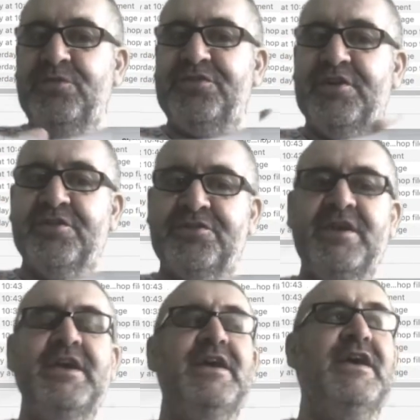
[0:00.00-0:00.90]
those
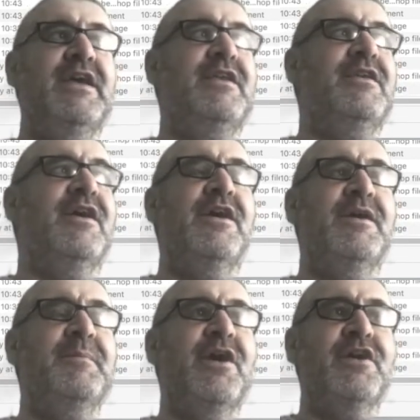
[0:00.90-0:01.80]
in
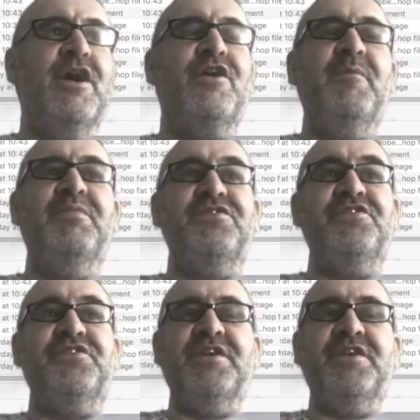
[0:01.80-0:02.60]
a composition.